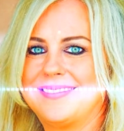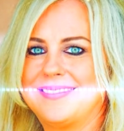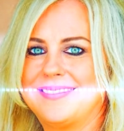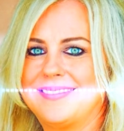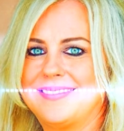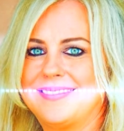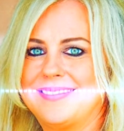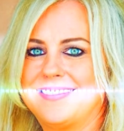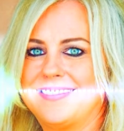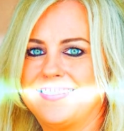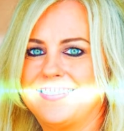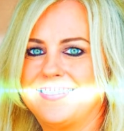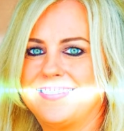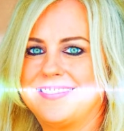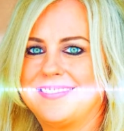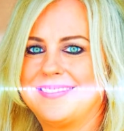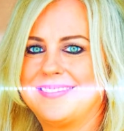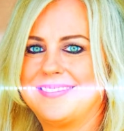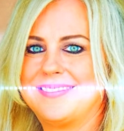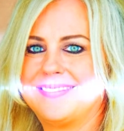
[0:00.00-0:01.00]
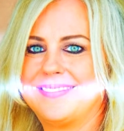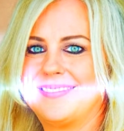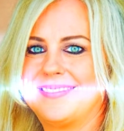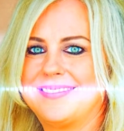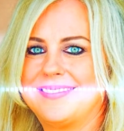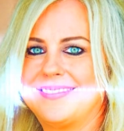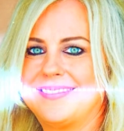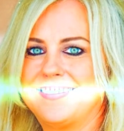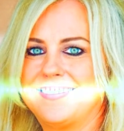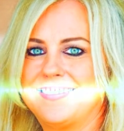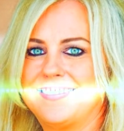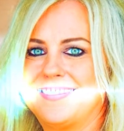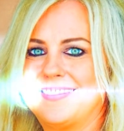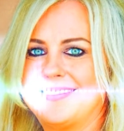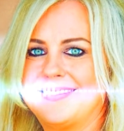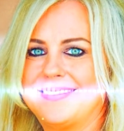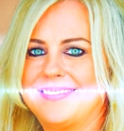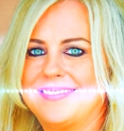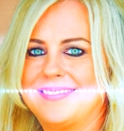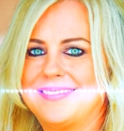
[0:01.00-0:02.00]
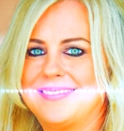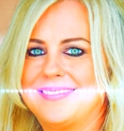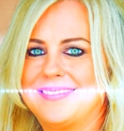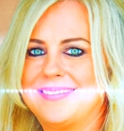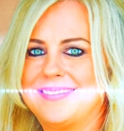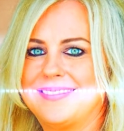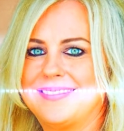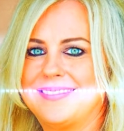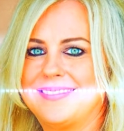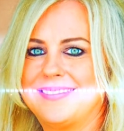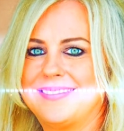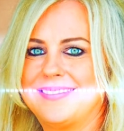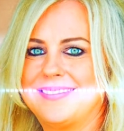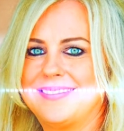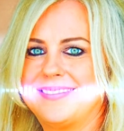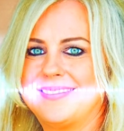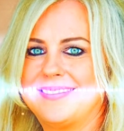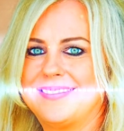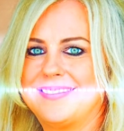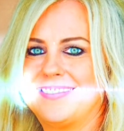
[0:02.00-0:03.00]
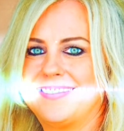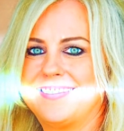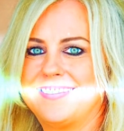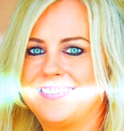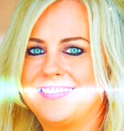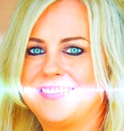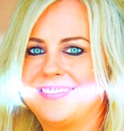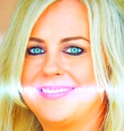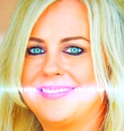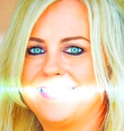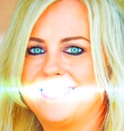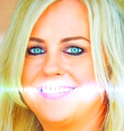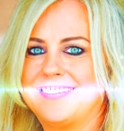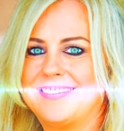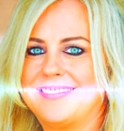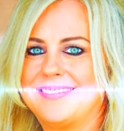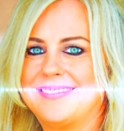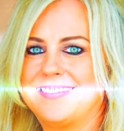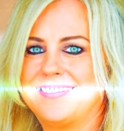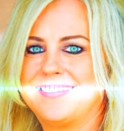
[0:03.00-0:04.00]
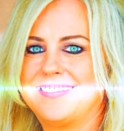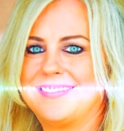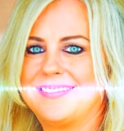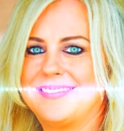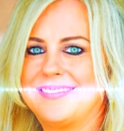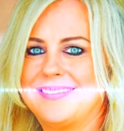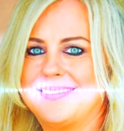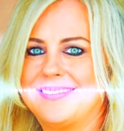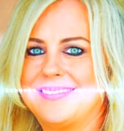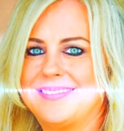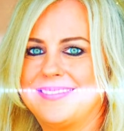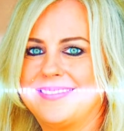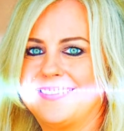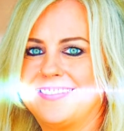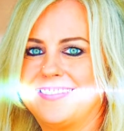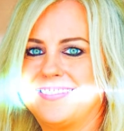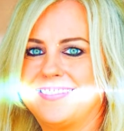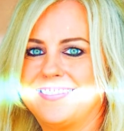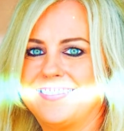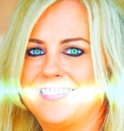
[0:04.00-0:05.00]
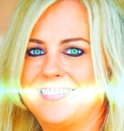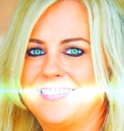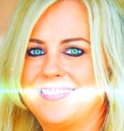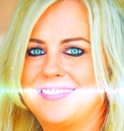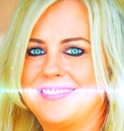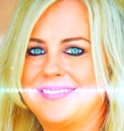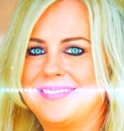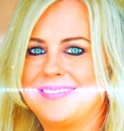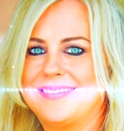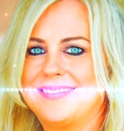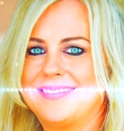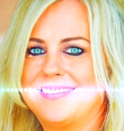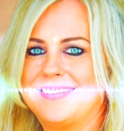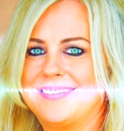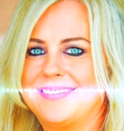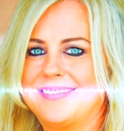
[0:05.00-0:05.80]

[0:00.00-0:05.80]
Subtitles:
I want you to look at it this way. Your average income is actually your